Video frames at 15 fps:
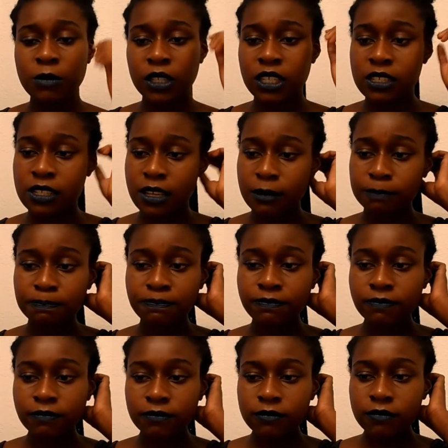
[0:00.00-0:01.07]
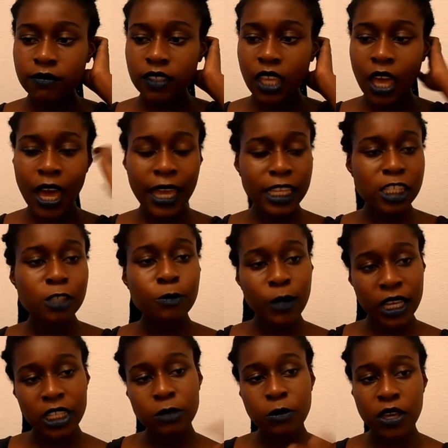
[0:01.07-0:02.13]
Because I
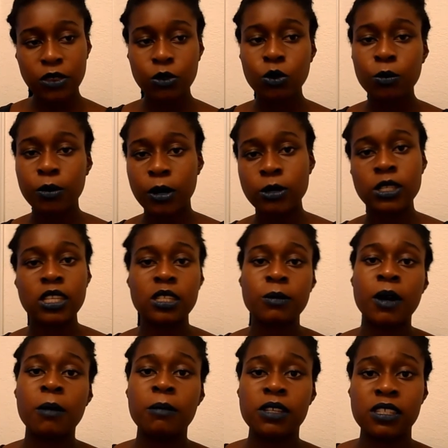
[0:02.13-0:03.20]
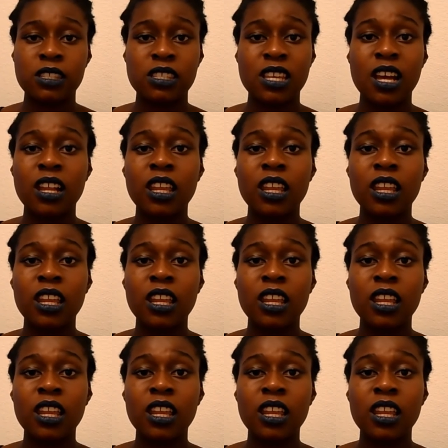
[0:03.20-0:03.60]
explained my thought process about Mrs.